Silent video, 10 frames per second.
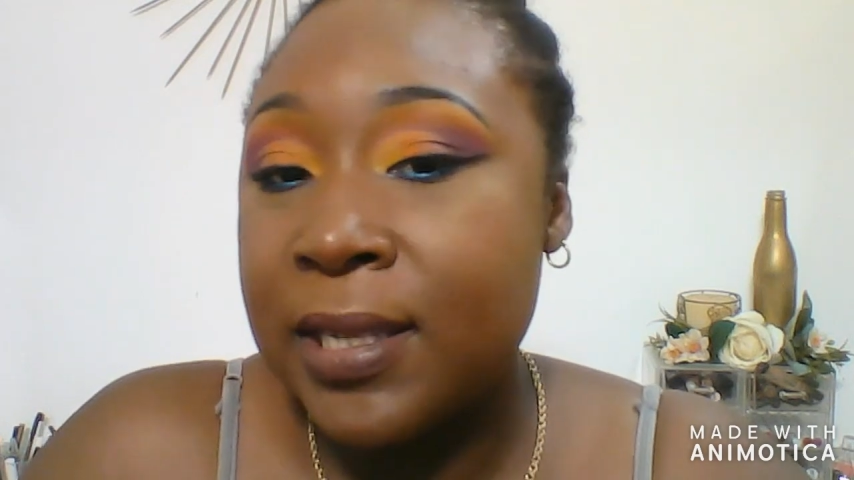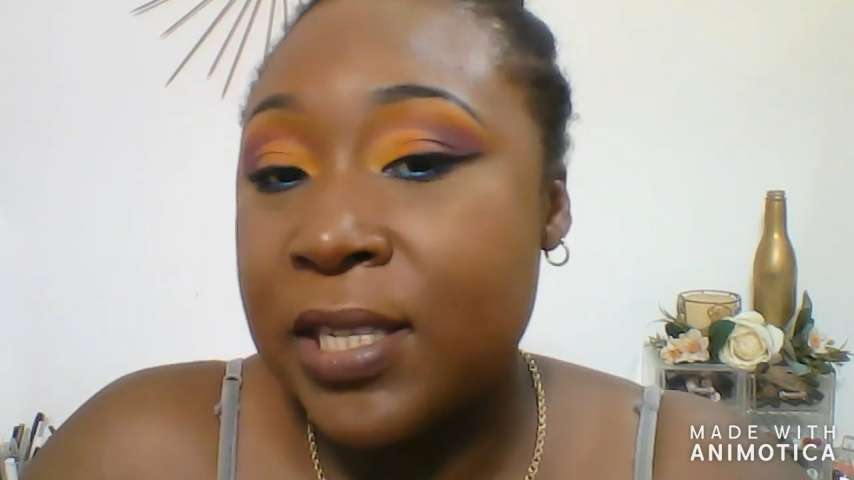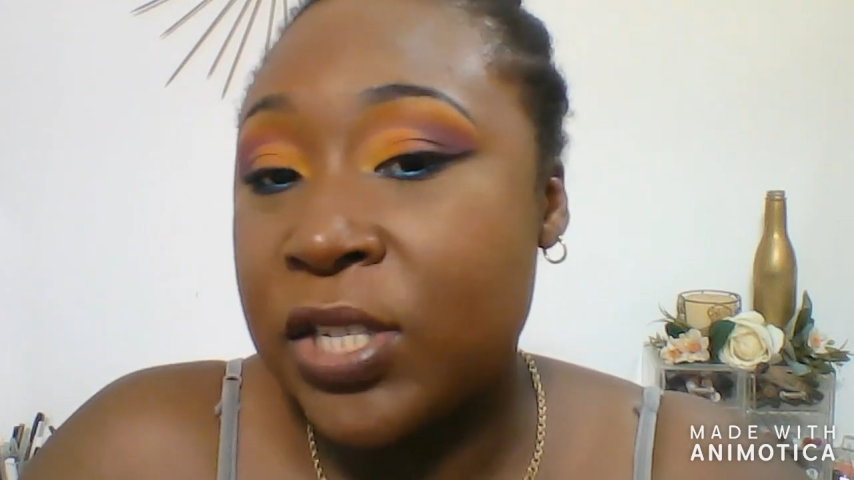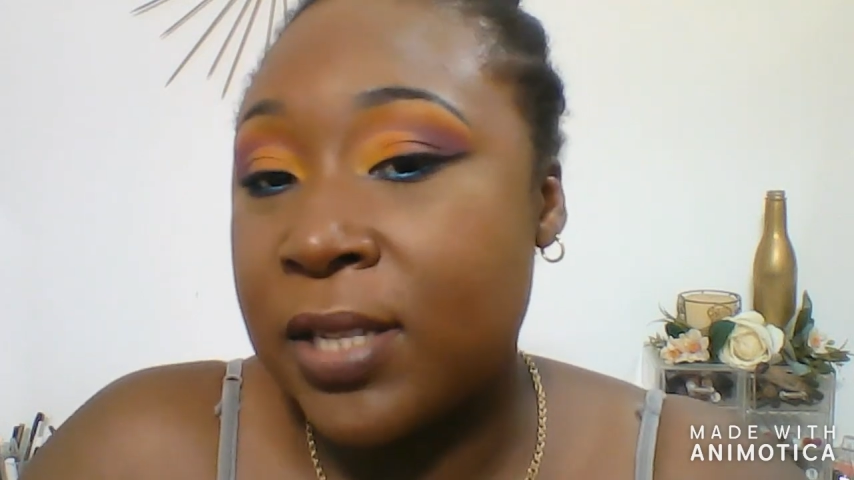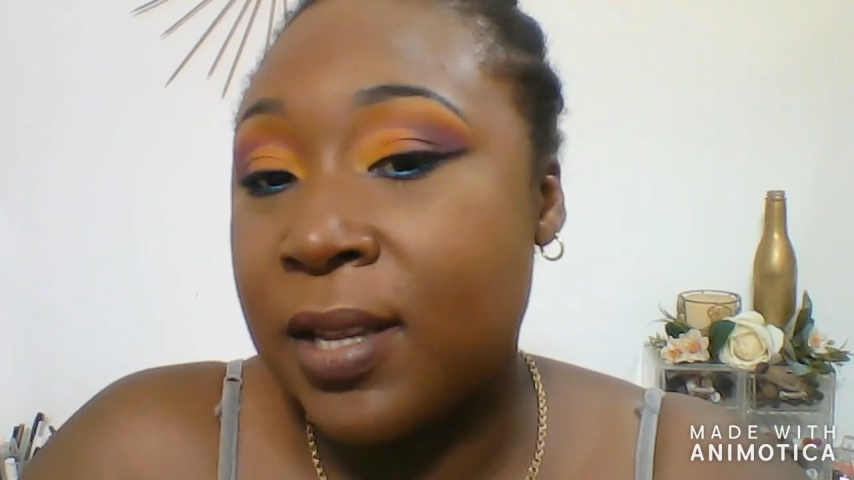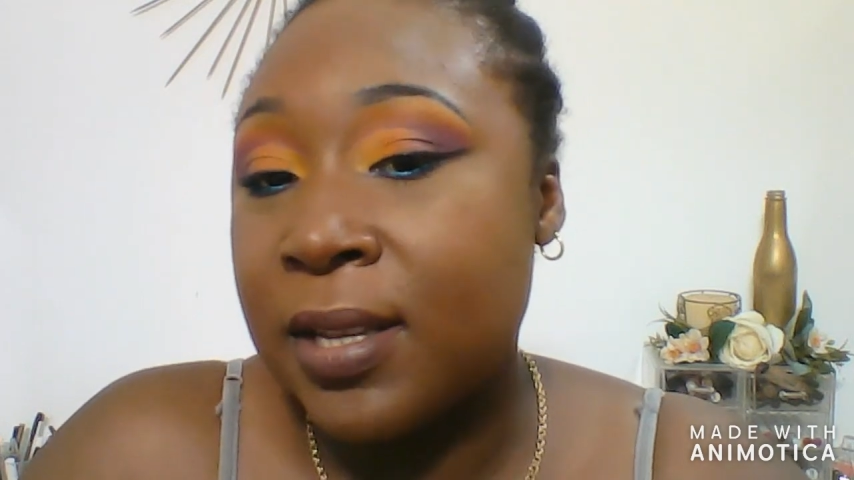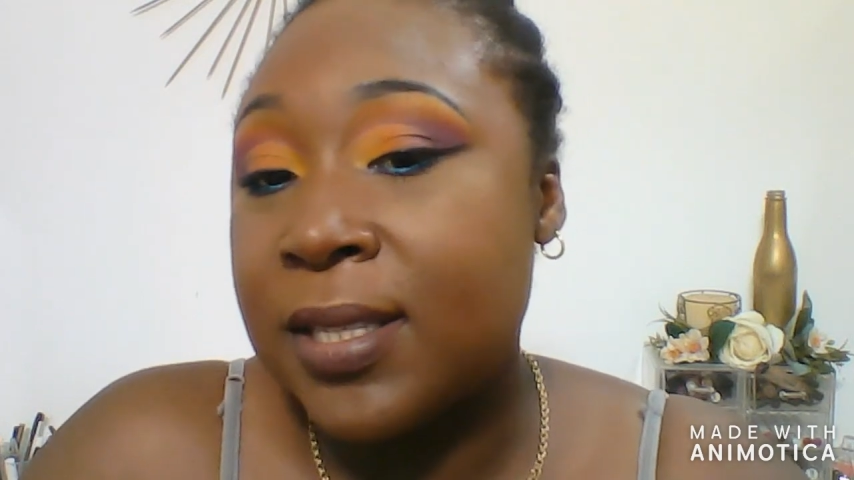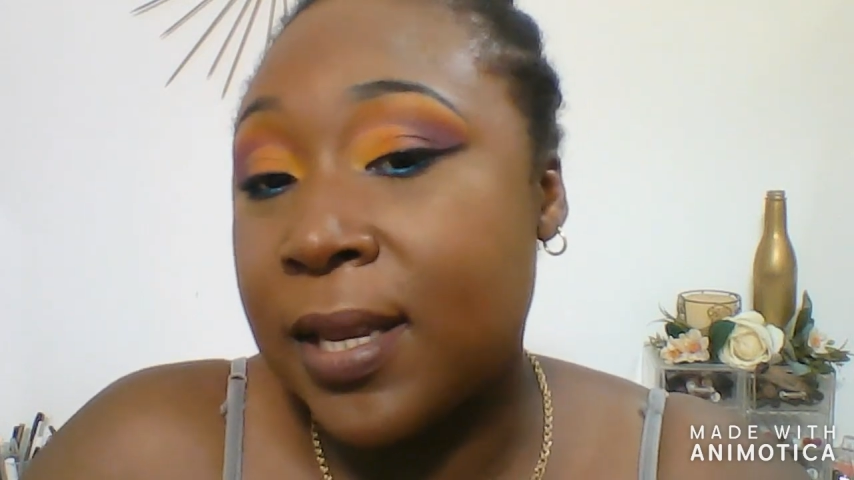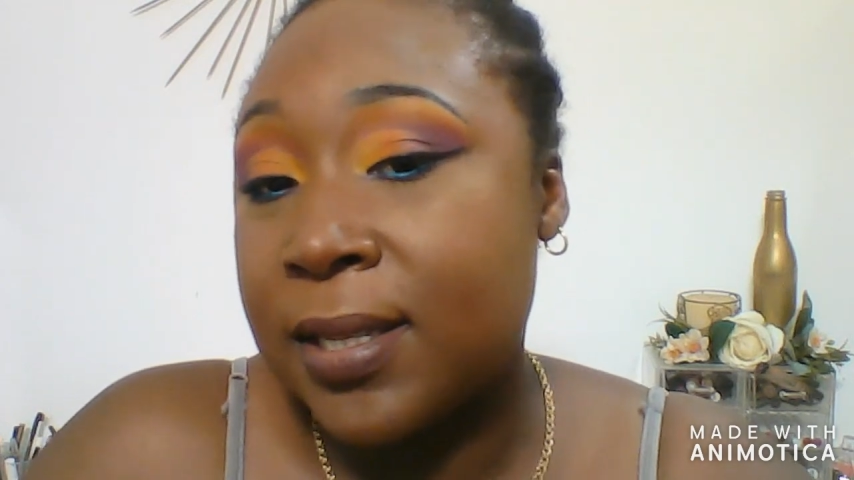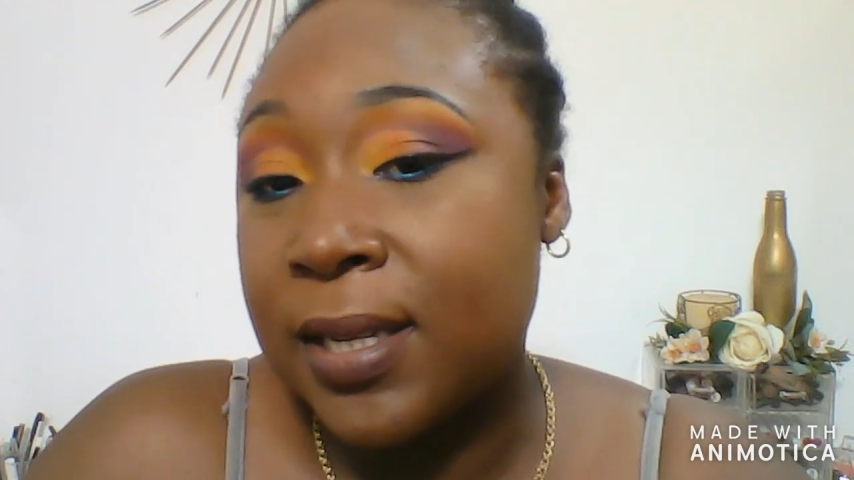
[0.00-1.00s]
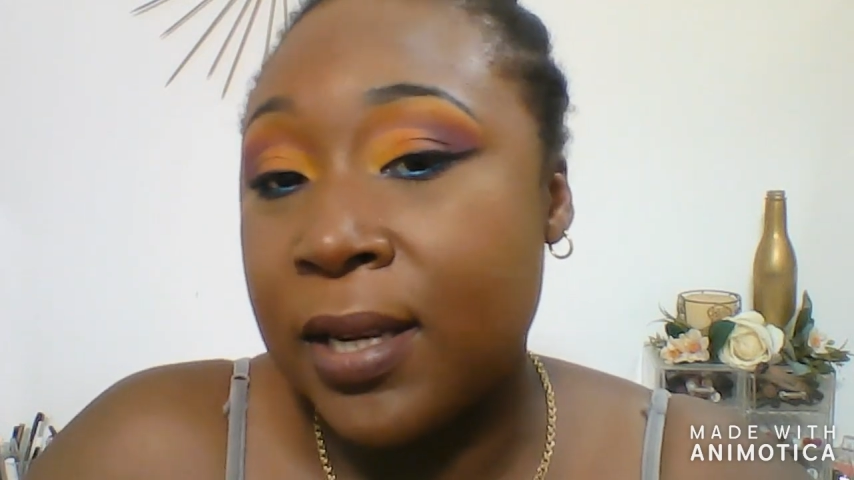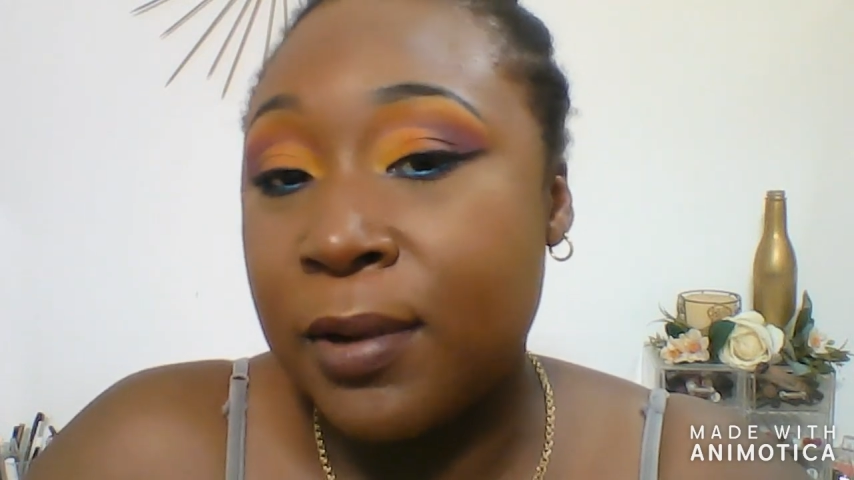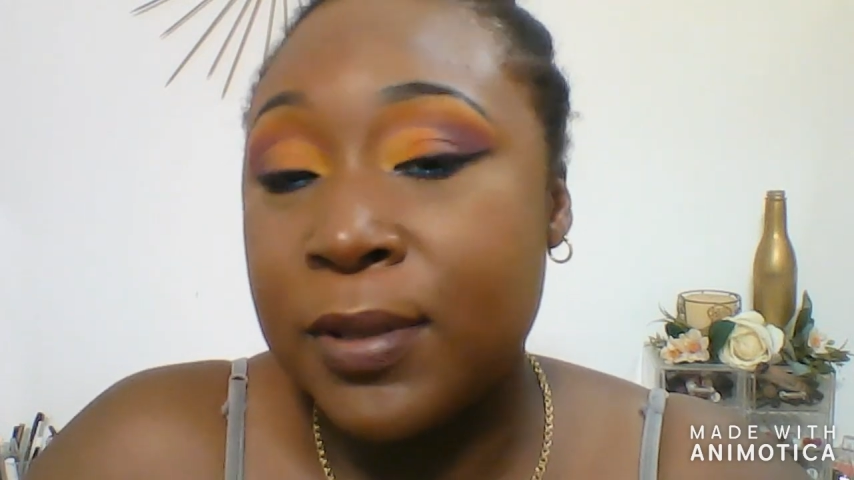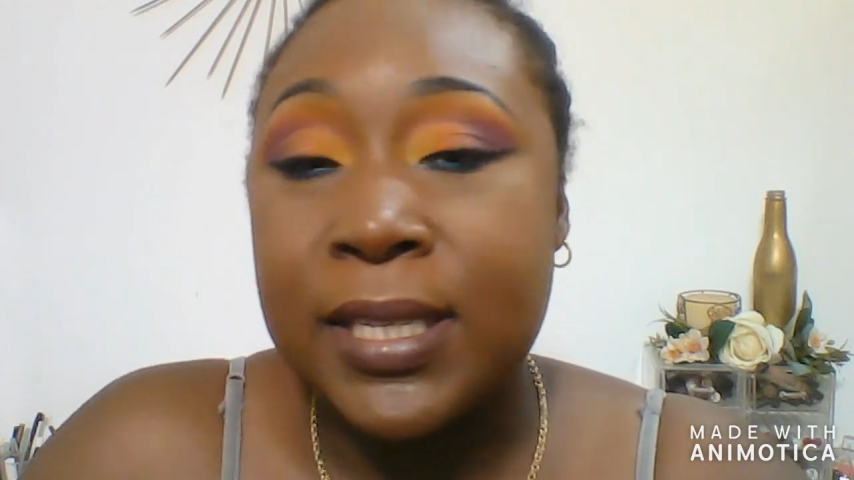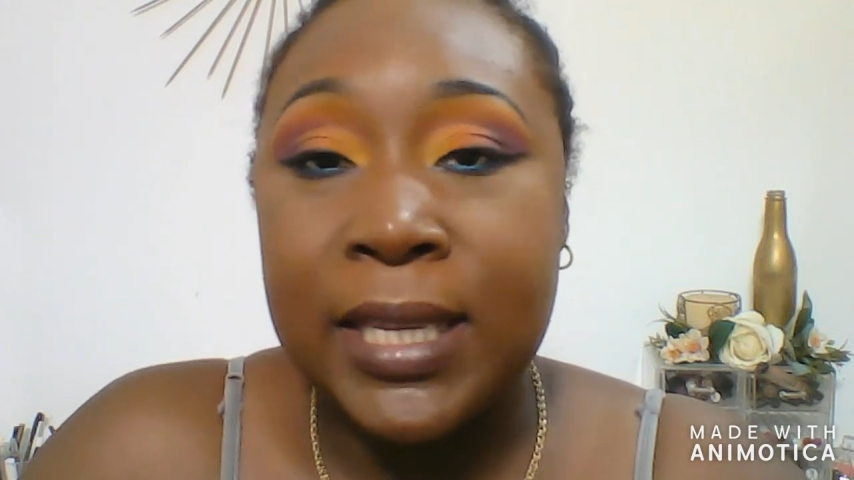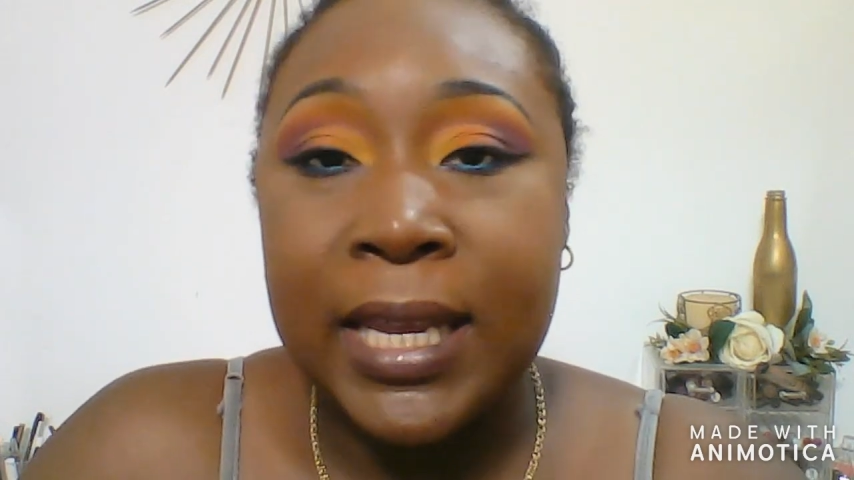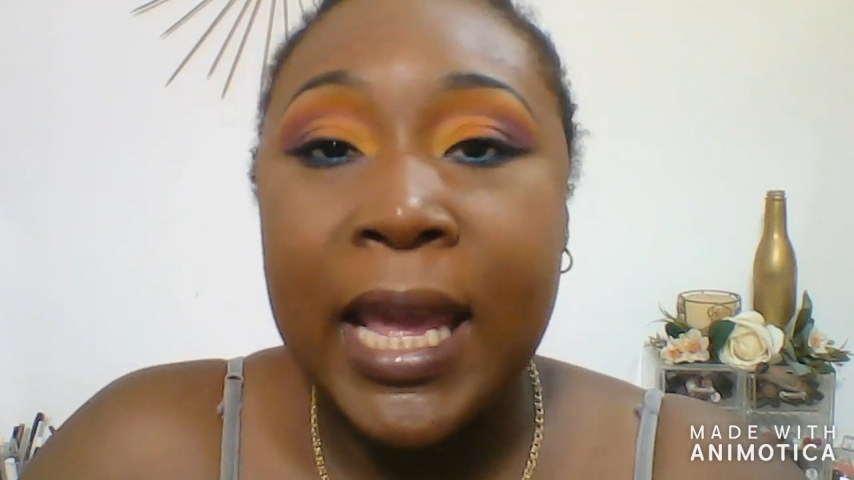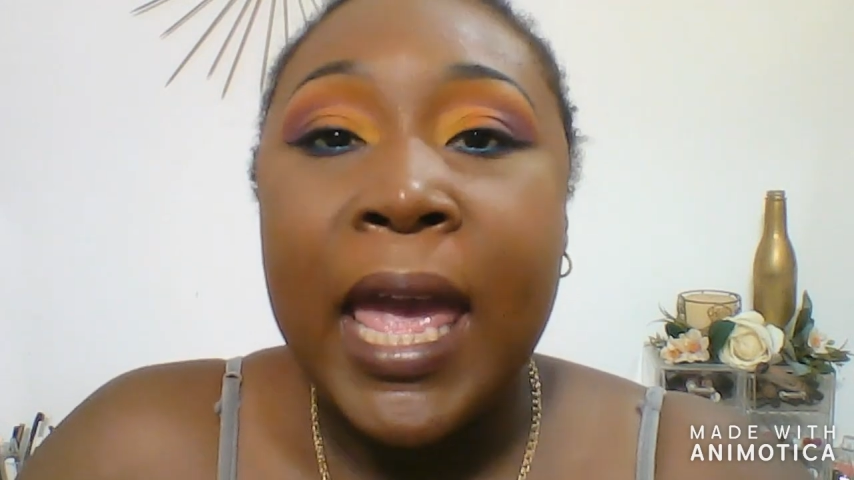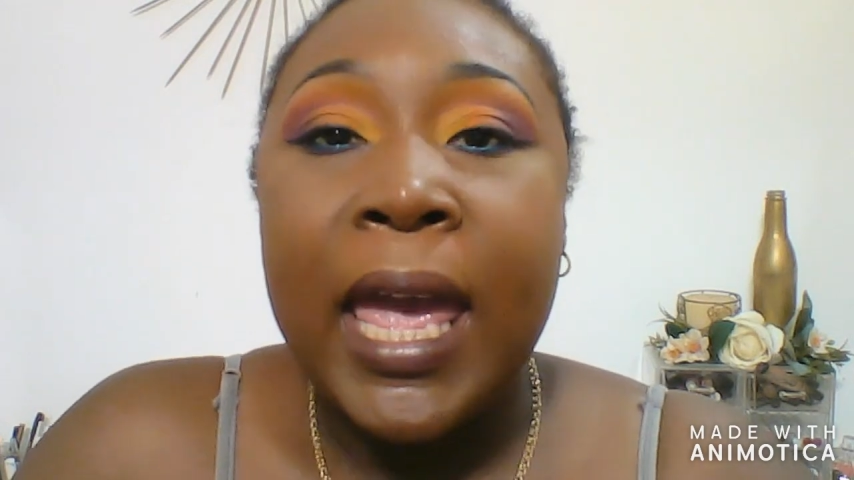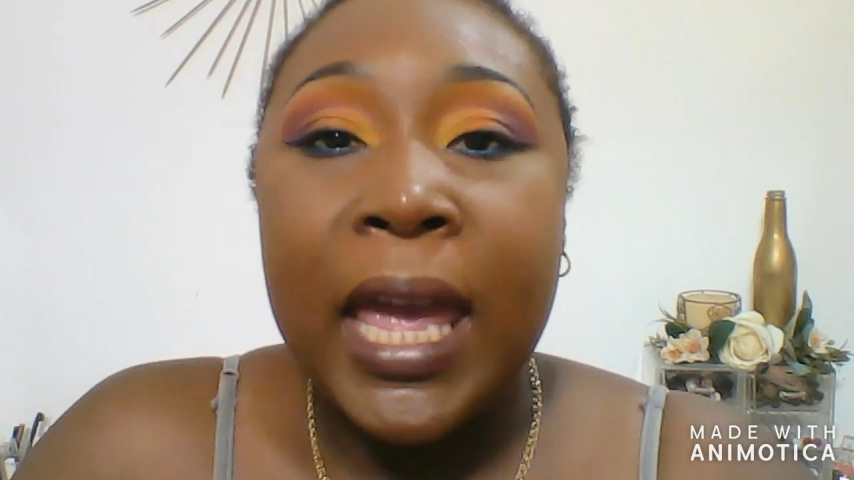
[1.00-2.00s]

this is just us testing it out to see